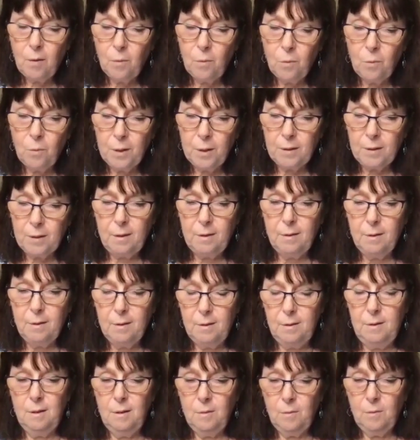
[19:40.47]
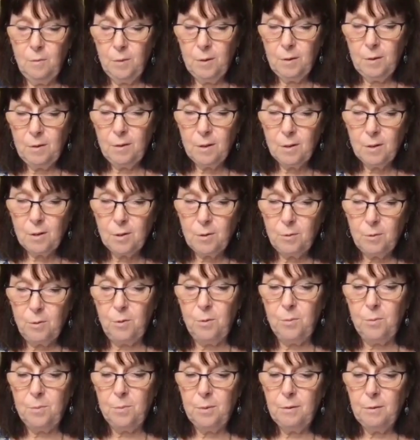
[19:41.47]
with, with this
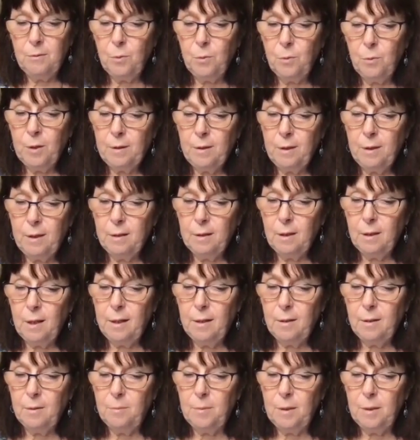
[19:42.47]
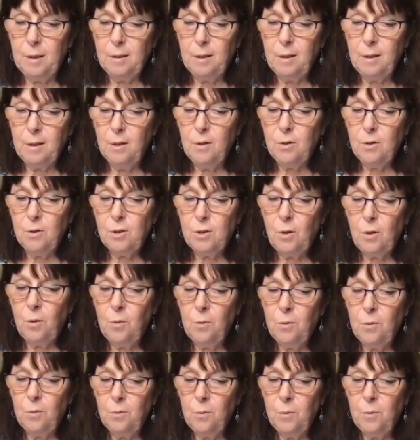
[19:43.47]
group, with the enlightenment.
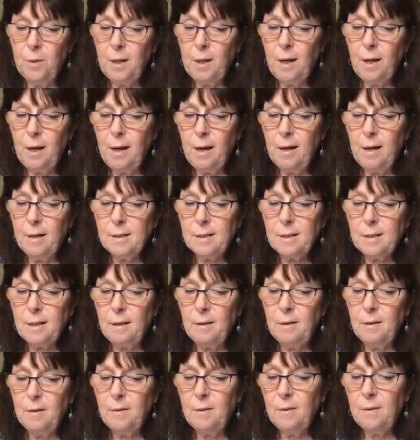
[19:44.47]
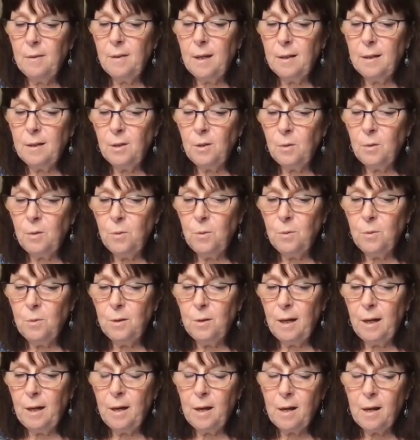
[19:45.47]
So we ask that
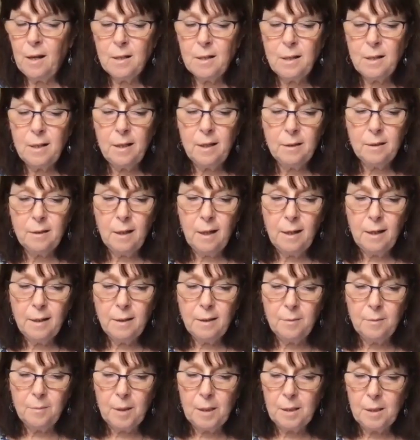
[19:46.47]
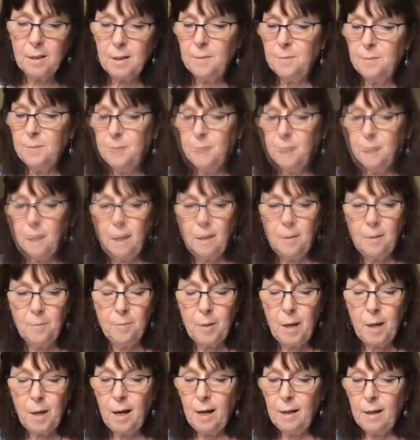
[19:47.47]
you, as the enlightenment,
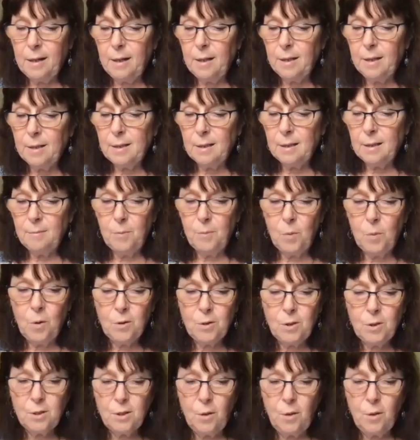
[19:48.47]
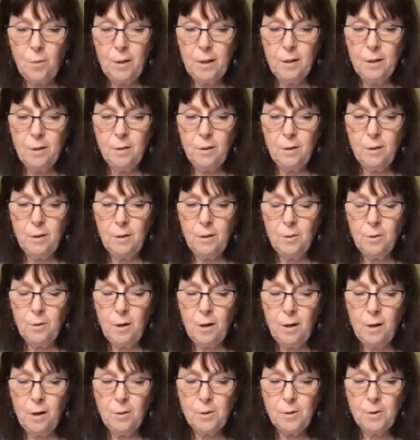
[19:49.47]
embodies more so in your
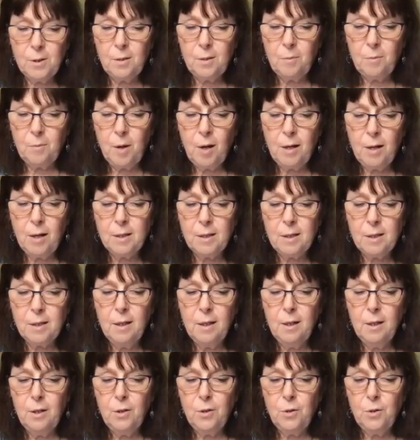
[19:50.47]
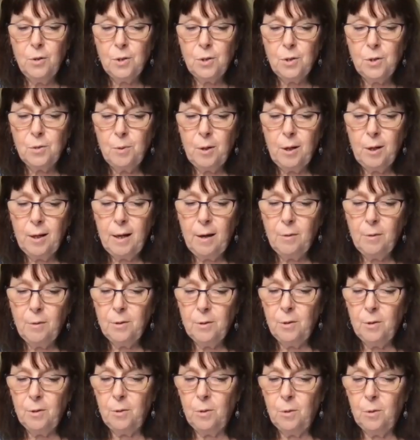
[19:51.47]
hearts and minds. You spread
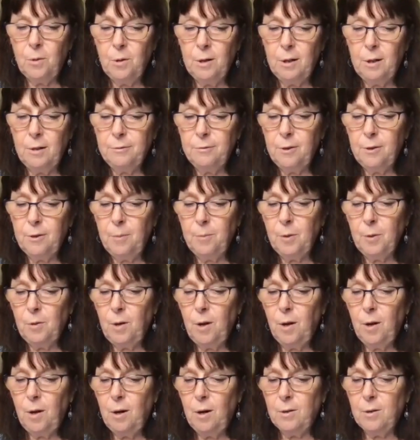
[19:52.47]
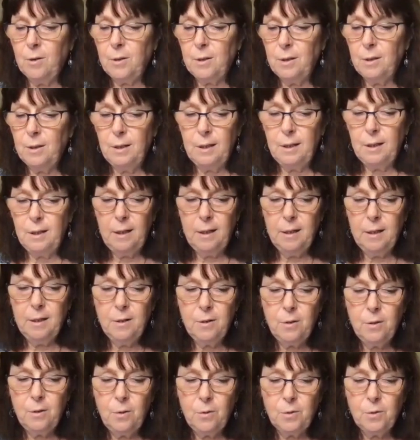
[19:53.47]
out your aura from your heart
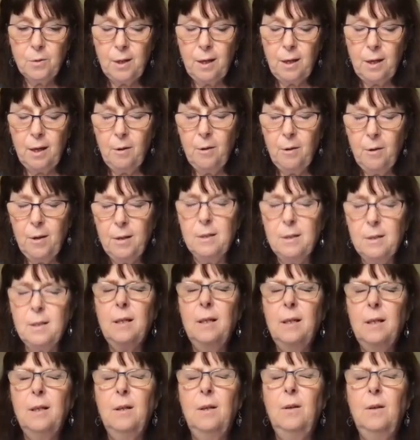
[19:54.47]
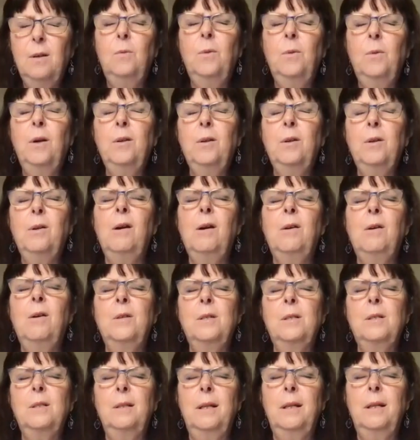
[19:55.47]
into those areas where your heart
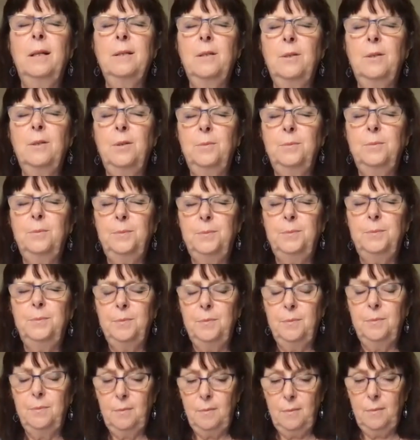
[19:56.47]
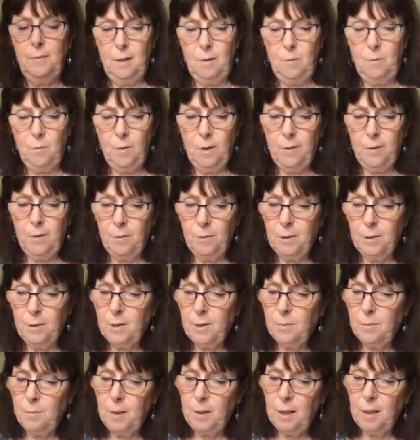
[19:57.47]
is led to, whether
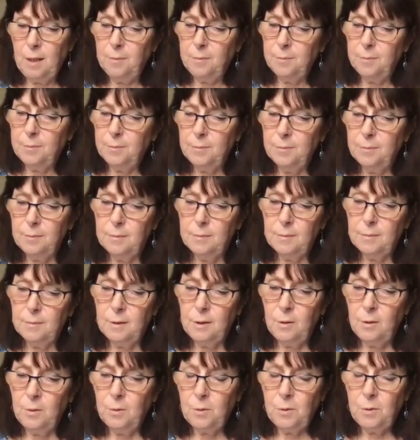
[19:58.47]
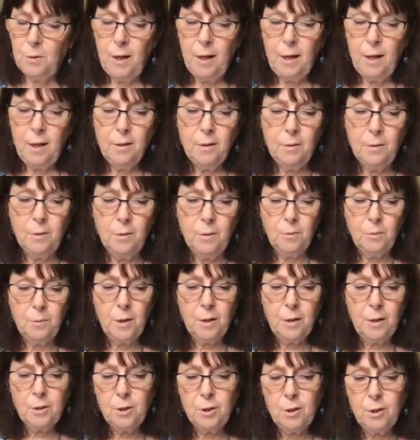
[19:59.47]
it be Ukraine
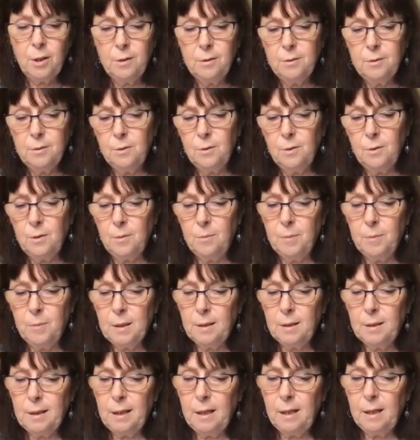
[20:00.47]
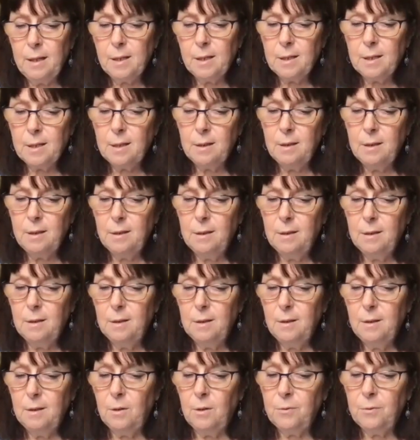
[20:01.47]
Russia or the Middle East
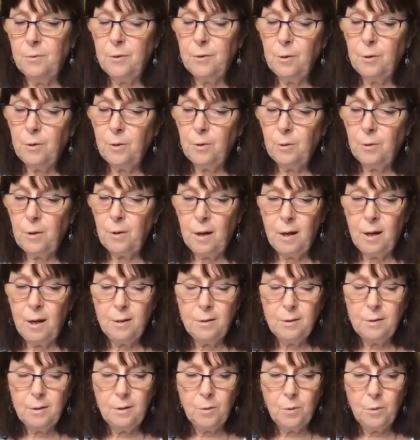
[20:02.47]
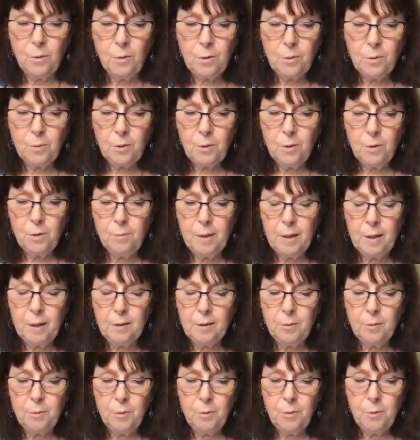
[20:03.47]
or further on northward,
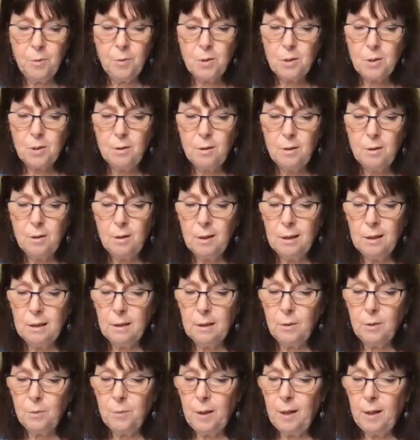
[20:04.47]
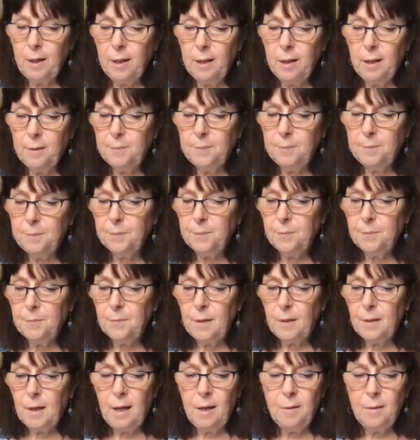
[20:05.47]
Belarus, Lithuania,
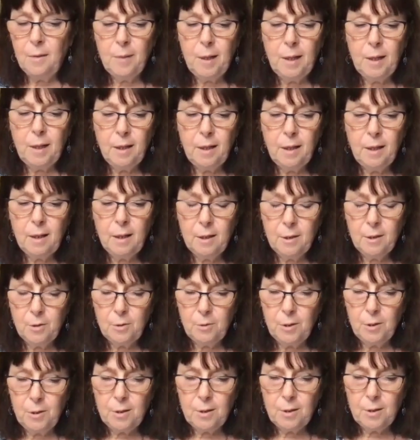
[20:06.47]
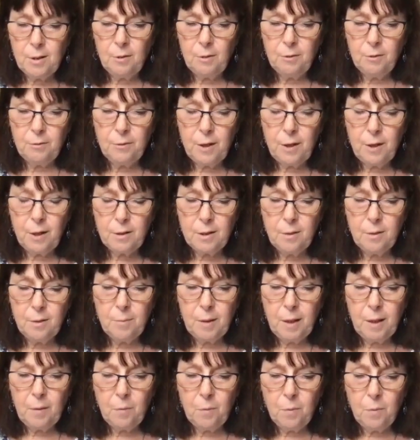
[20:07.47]
and many countries that are affected
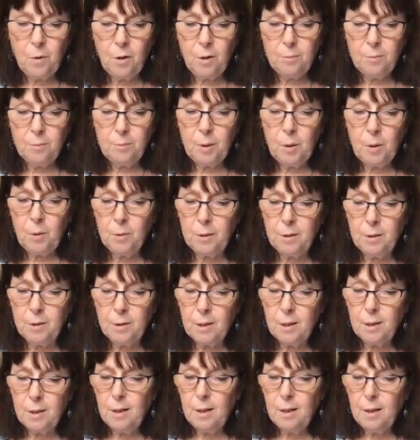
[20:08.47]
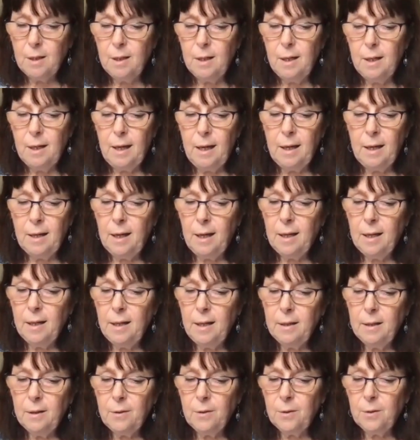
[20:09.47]
by war, Poland, and
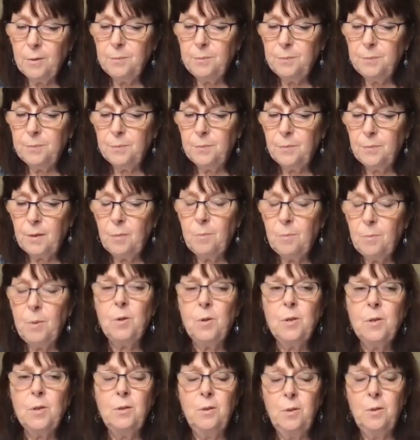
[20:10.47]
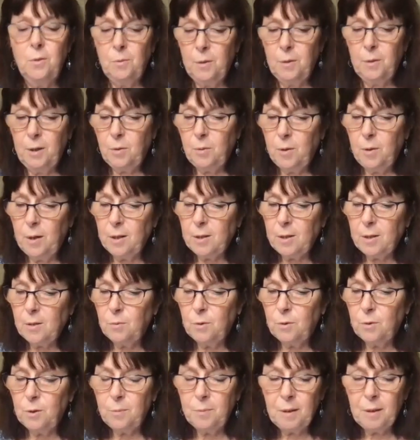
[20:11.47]
any other personal requests
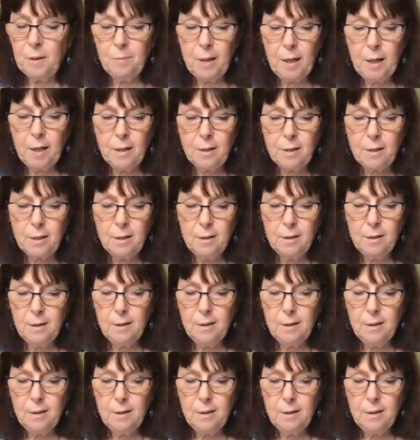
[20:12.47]
will be met